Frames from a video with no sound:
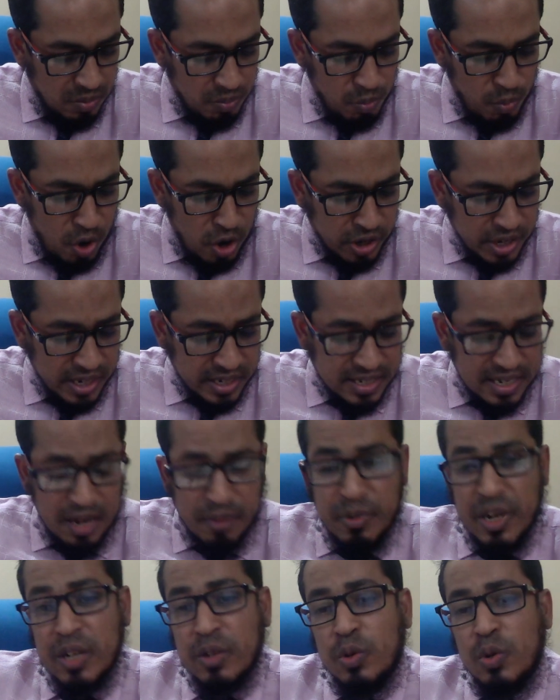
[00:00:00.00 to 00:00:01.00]
Mock
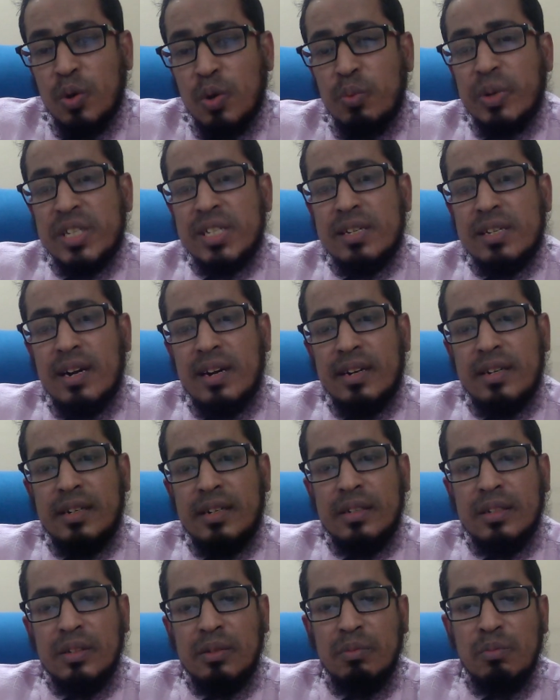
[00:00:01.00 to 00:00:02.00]
exam and group study.
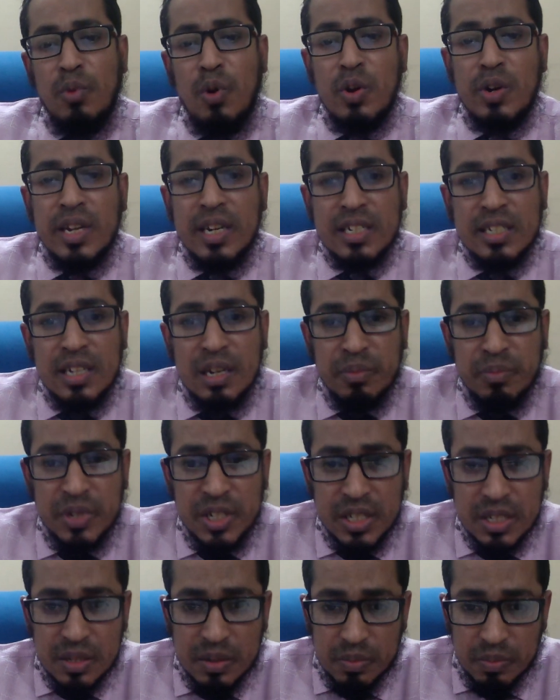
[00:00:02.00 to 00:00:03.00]
Mock exam
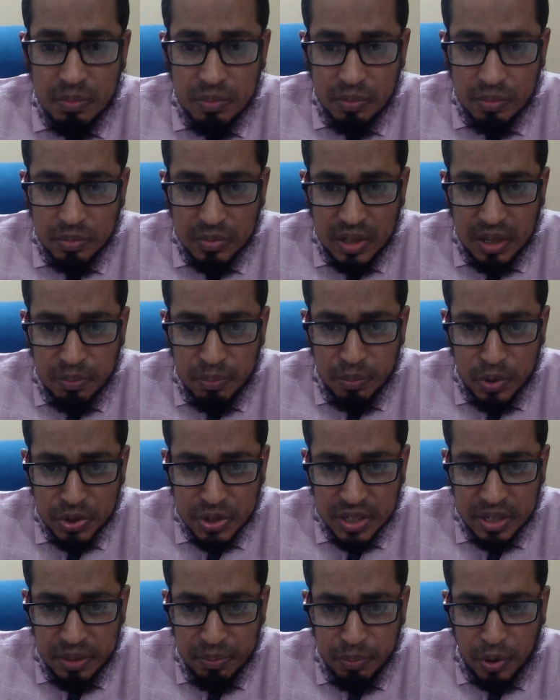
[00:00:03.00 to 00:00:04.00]
is the
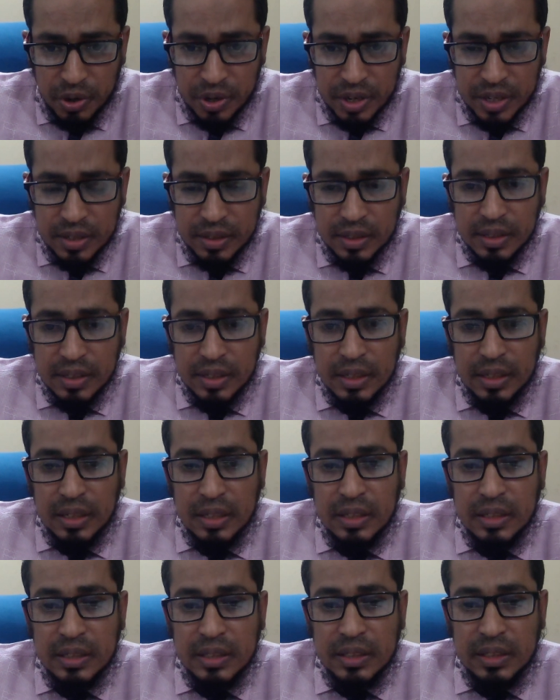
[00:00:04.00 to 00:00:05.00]
most important.
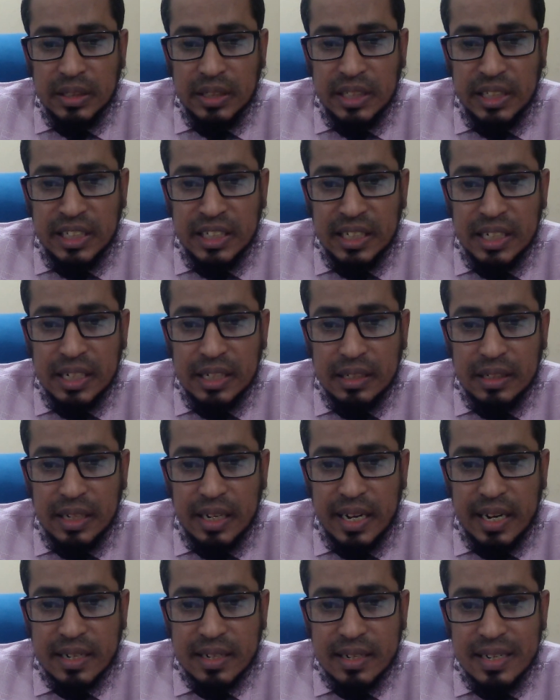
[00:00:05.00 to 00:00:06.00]

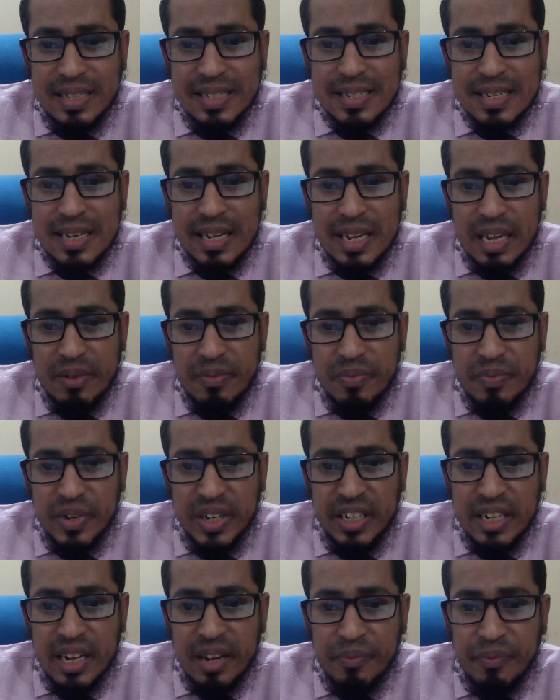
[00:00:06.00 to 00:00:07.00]
At least
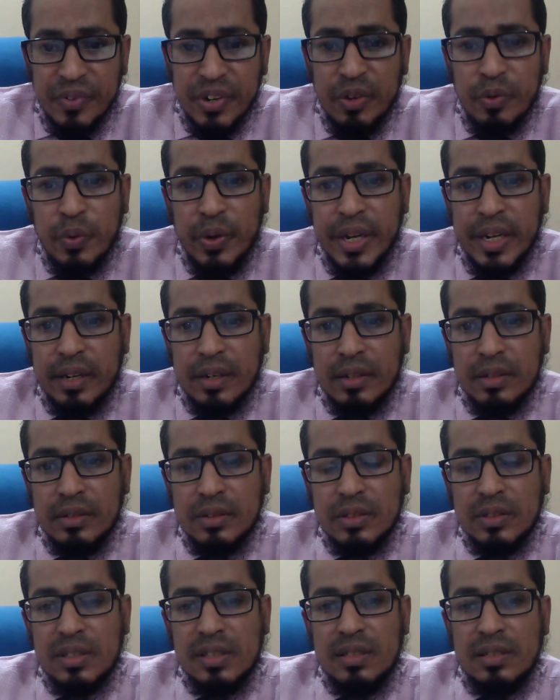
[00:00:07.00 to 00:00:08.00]
in every week,
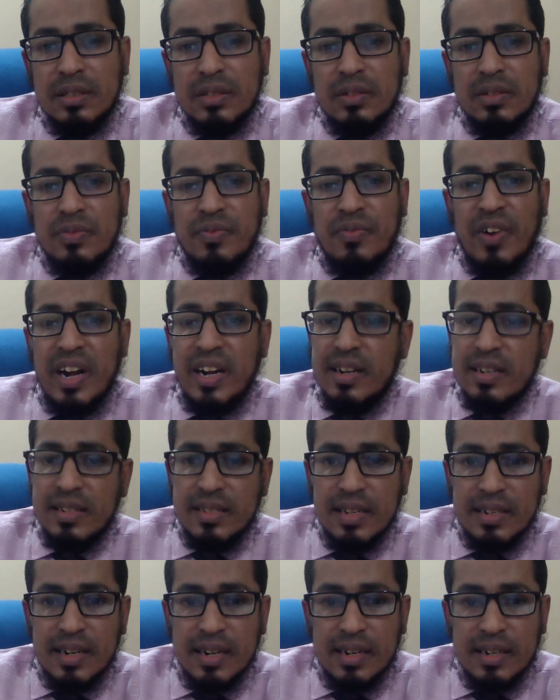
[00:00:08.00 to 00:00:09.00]
Friday,
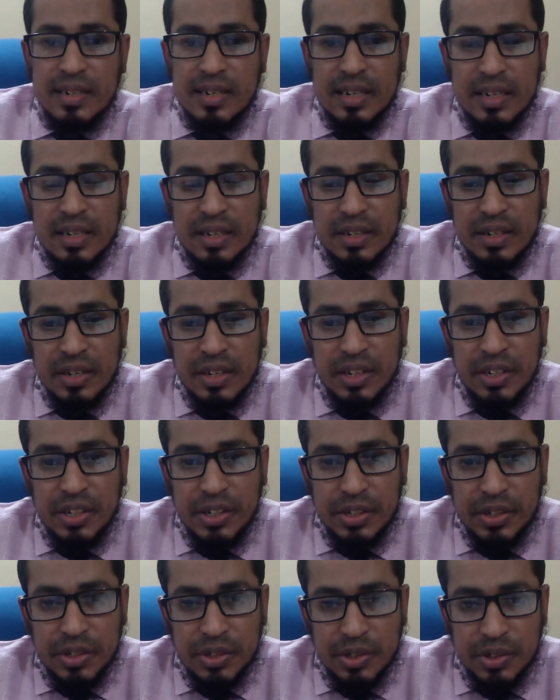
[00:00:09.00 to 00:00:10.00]
Saturday,
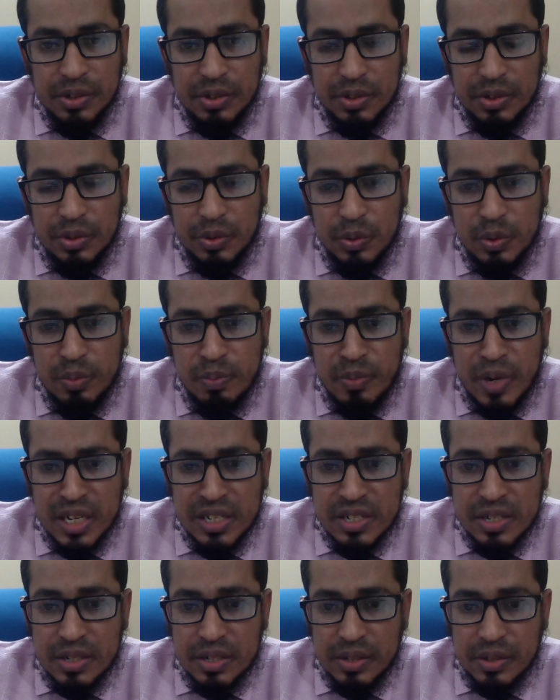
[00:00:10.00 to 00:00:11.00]
you
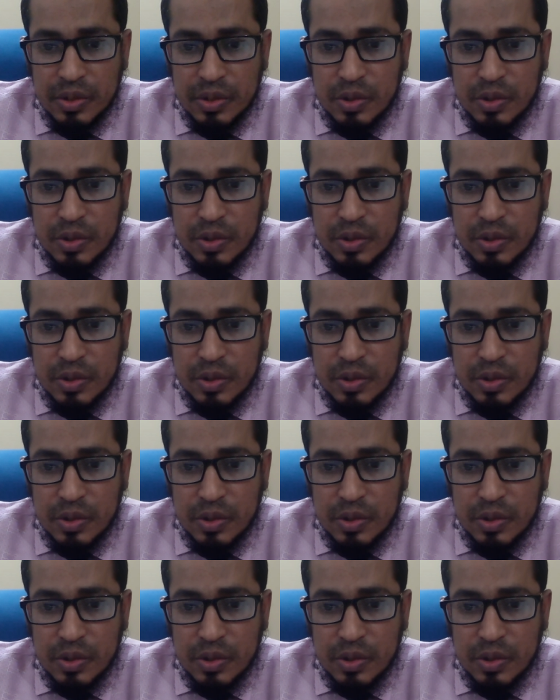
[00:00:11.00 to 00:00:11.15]
must